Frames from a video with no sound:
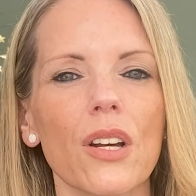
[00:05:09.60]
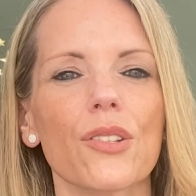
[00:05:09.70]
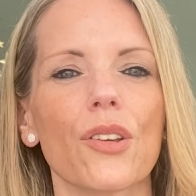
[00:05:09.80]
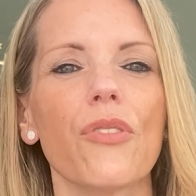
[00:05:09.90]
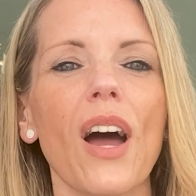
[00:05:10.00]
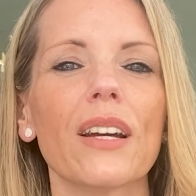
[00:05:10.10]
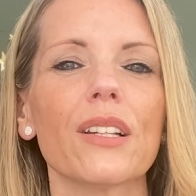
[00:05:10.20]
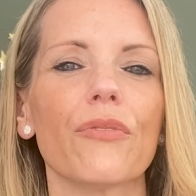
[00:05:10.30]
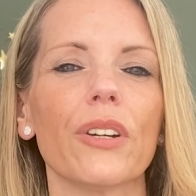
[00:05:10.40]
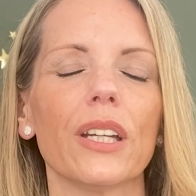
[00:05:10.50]
So that
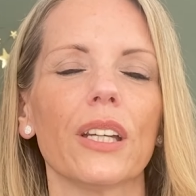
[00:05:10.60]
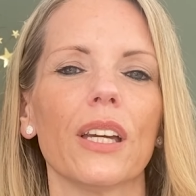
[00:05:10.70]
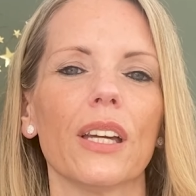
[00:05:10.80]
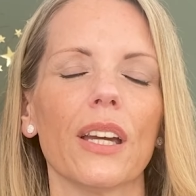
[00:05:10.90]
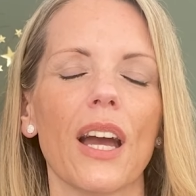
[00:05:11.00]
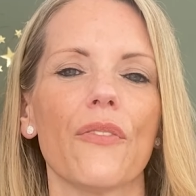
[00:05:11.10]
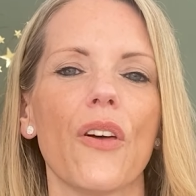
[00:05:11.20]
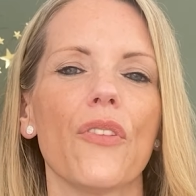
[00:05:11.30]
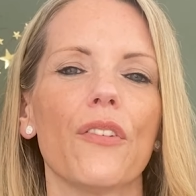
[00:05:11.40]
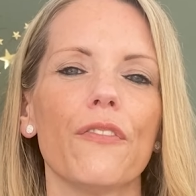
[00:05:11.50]
is really key. And
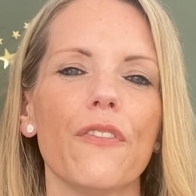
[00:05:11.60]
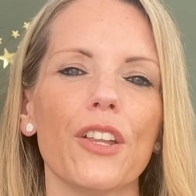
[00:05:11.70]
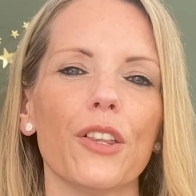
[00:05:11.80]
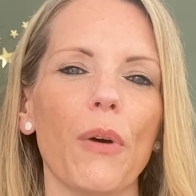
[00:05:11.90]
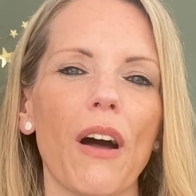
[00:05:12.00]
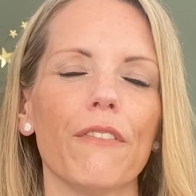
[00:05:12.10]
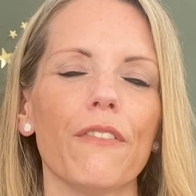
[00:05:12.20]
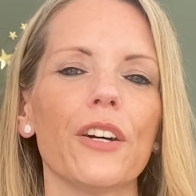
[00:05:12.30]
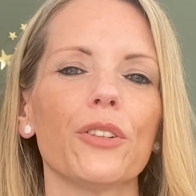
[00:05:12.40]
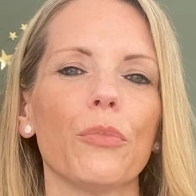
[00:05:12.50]
then the fifth and
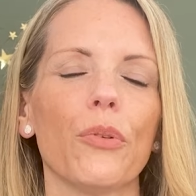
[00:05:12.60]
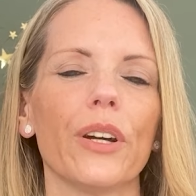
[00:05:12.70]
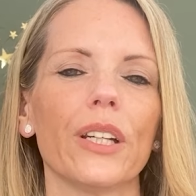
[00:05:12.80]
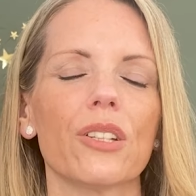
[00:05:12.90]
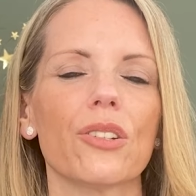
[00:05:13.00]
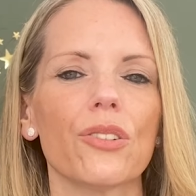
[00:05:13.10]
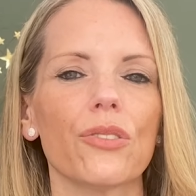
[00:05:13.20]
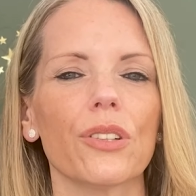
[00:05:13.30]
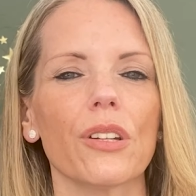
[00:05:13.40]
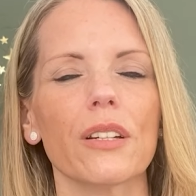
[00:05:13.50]
final point is to
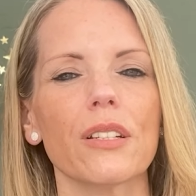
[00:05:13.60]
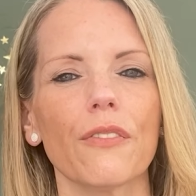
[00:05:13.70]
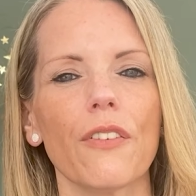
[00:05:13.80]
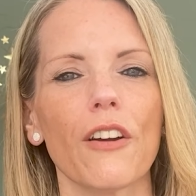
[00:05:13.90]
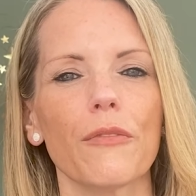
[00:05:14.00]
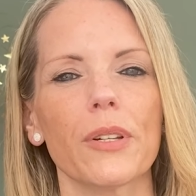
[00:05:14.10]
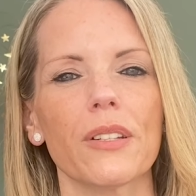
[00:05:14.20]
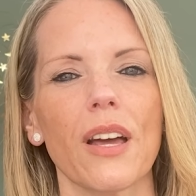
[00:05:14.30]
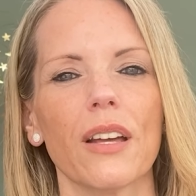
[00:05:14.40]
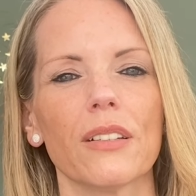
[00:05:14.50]
do the ninety-five
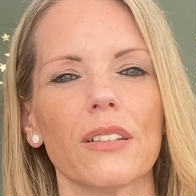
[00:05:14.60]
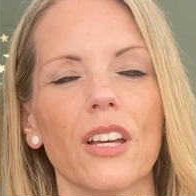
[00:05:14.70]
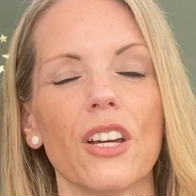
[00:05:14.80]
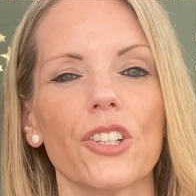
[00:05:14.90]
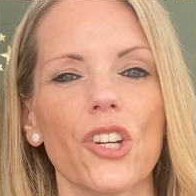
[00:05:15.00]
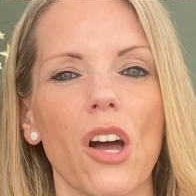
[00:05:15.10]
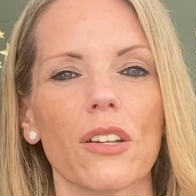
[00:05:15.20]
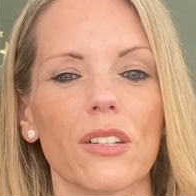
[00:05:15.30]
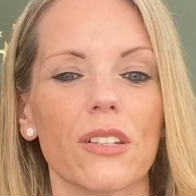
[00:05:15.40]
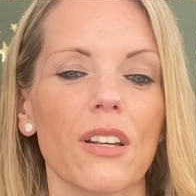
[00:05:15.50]
percent
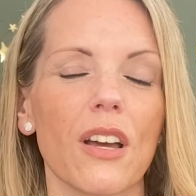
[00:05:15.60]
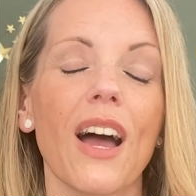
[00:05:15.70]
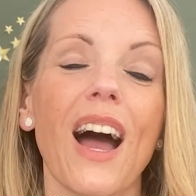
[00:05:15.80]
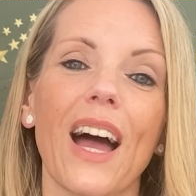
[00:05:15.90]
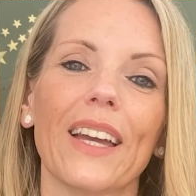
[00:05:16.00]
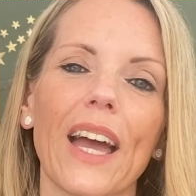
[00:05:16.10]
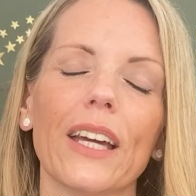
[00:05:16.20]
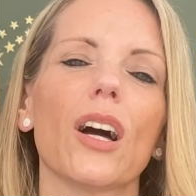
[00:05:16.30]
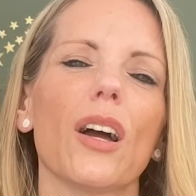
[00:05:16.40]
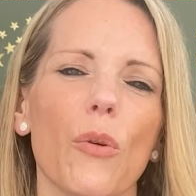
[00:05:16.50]
chance.
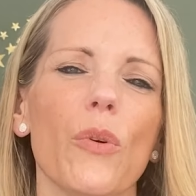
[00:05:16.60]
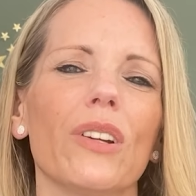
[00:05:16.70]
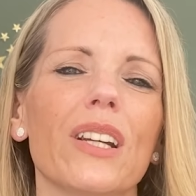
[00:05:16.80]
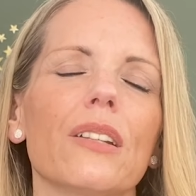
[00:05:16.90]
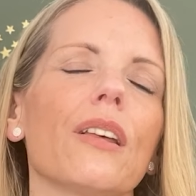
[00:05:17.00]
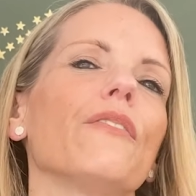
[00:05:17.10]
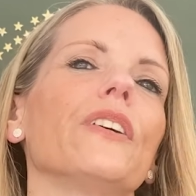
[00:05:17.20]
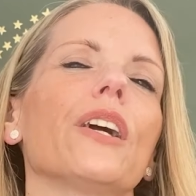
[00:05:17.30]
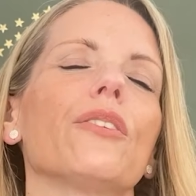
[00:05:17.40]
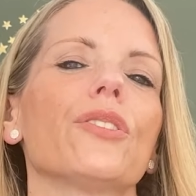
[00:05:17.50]
Again, I, I will link to that
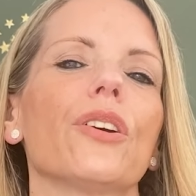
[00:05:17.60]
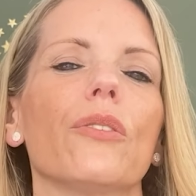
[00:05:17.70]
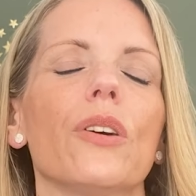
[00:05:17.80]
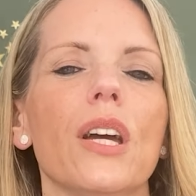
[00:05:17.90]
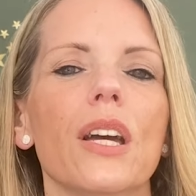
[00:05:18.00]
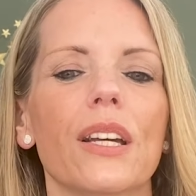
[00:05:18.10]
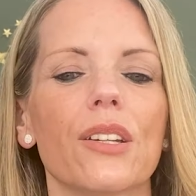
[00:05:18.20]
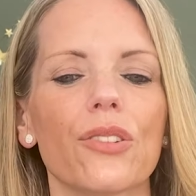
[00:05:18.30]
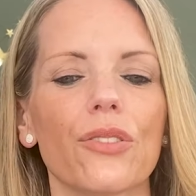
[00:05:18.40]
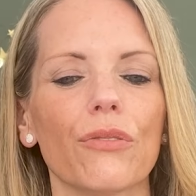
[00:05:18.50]
video too,
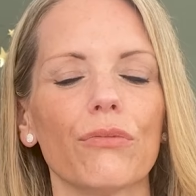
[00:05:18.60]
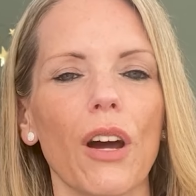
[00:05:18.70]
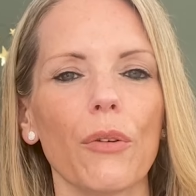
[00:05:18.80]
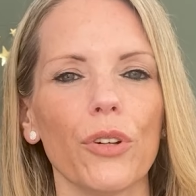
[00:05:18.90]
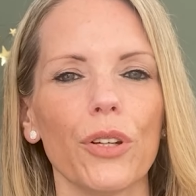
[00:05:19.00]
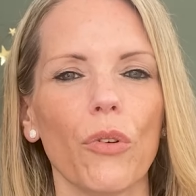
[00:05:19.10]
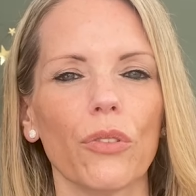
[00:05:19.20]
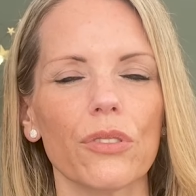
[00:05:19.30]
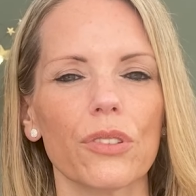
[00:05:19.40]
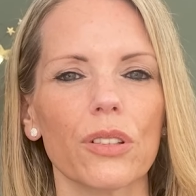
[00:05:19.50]
is to write what you
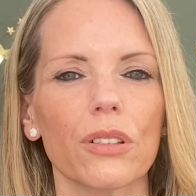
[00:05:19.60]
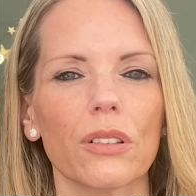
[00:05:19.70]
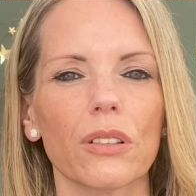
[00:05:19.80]
want,